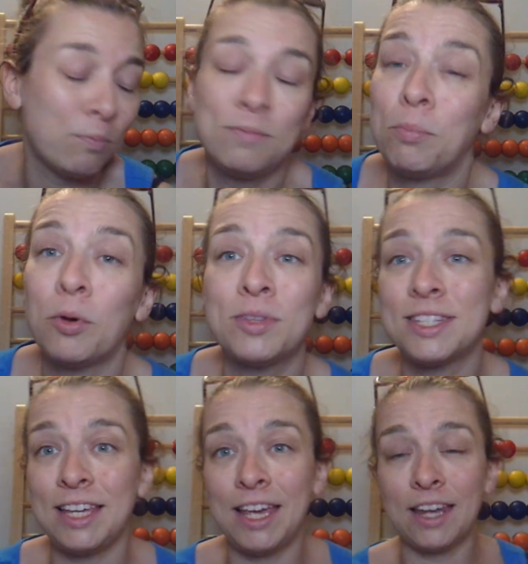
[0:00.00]
both
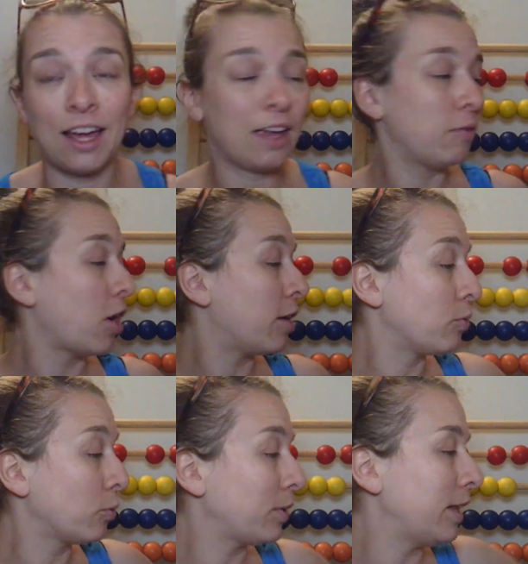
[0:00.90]
Z and I have
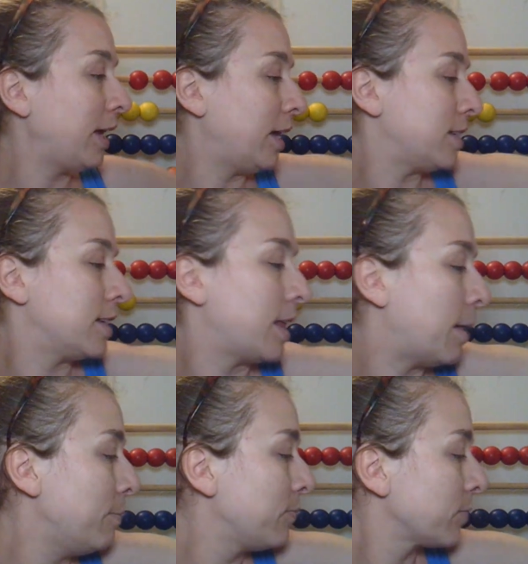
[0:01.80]
gotten really into
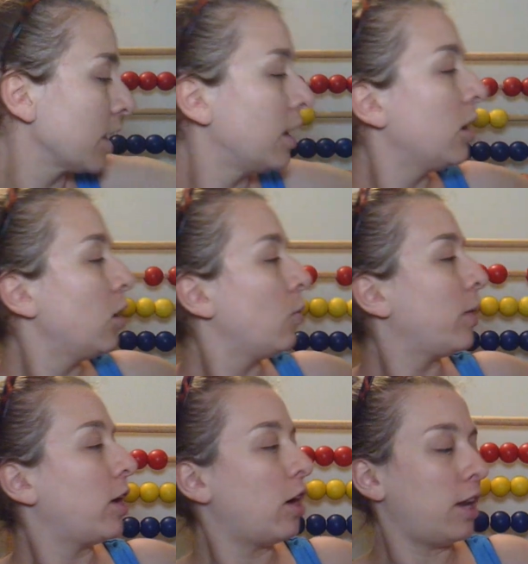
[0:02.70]
them. We
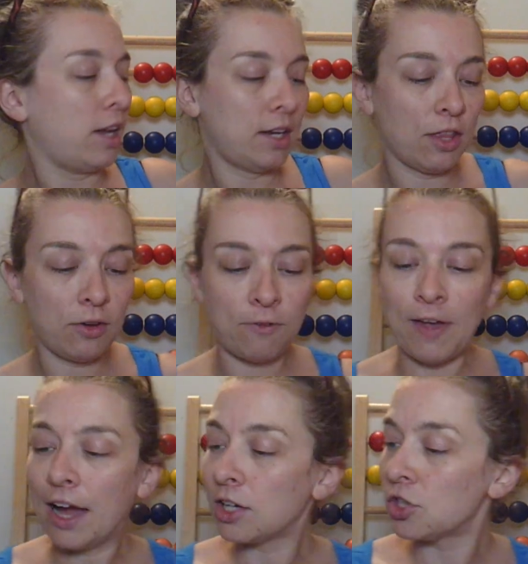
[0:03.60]
got another
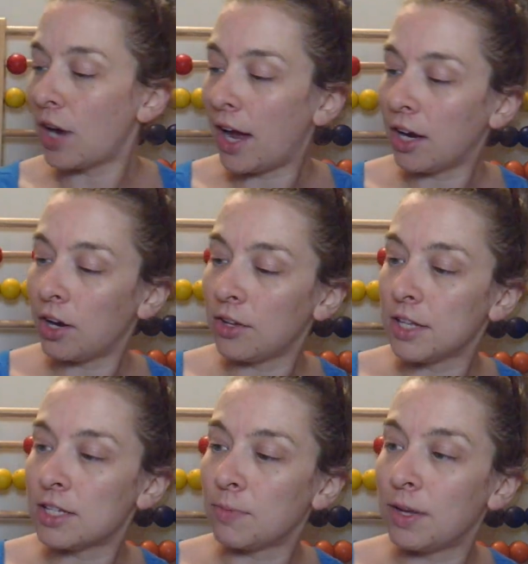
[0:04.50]
fact tracker. This
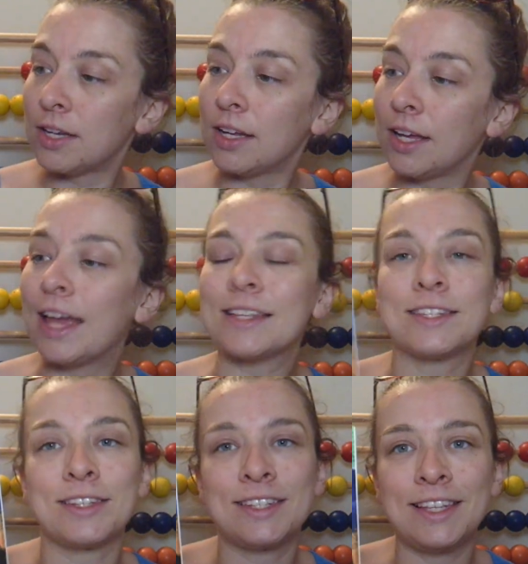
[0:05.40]
one, yes,
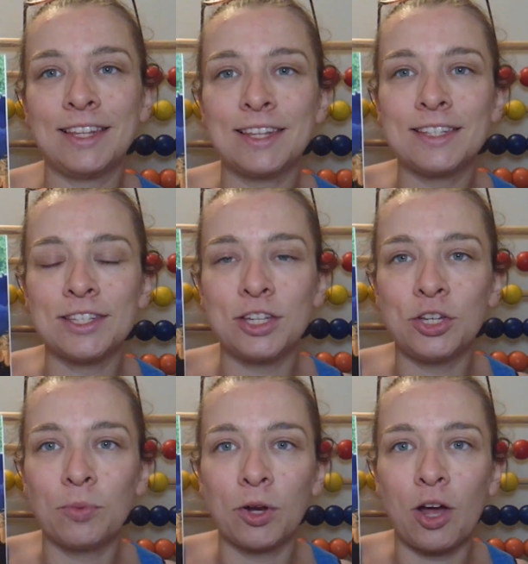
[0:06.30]
you see, this is a
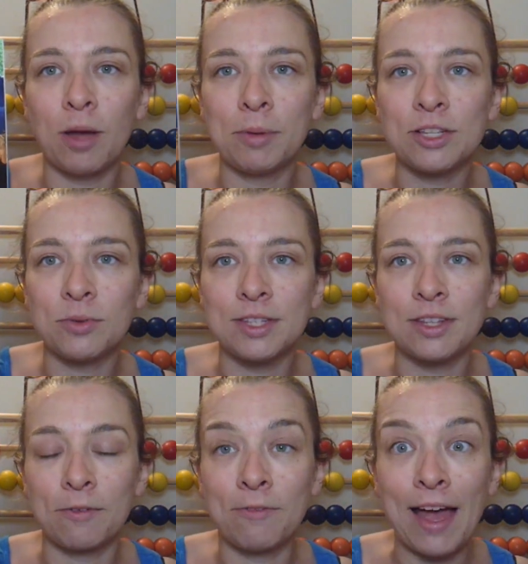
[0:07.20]
newer copy, so they're
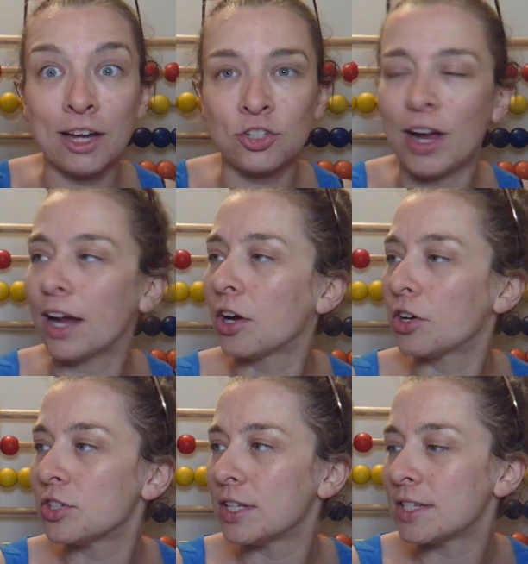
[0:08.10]
fact
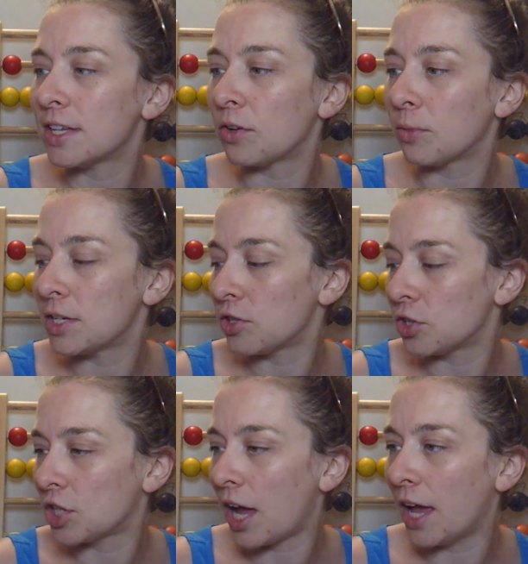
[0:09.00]
trackers instead of
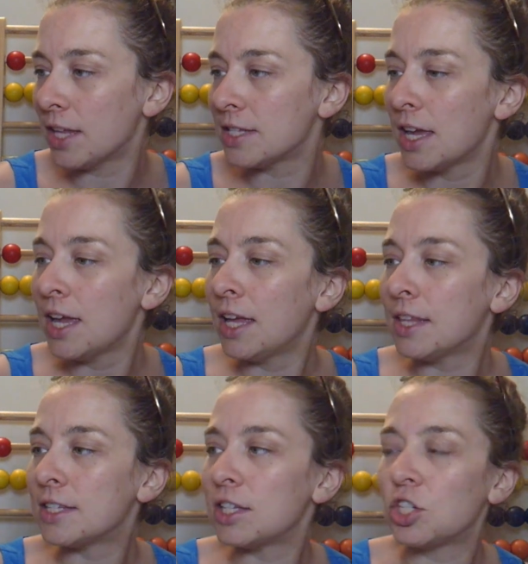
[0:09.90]
research guides.
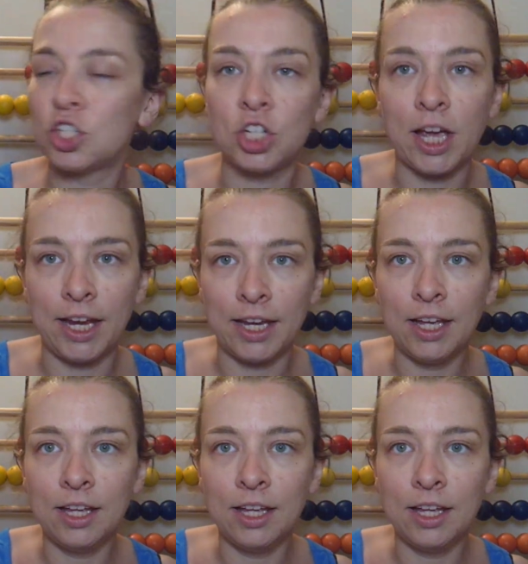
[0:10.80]
This is China.